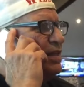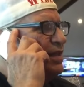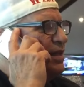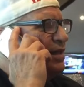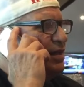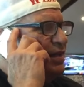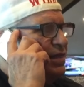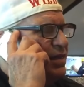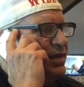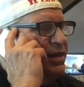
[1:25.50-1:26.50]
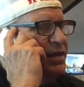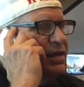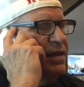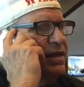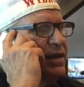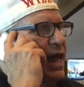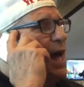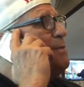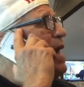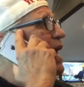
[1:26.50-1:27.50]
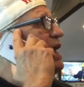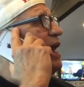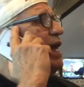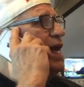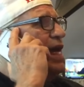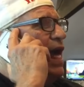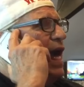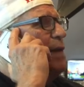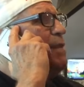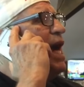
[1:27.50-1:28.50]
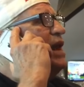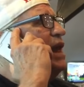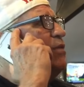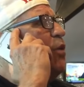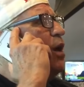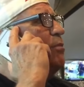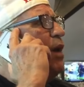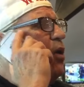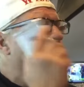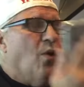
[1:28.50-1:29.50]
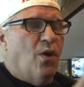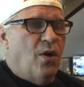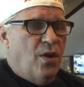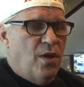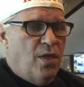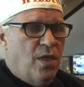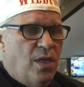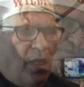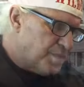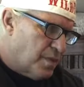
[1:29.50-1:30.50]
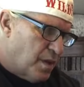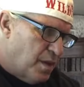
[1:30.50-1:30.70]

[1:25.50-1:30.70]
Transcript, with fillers: I don't know. He found me. I need one more. Thank you so much.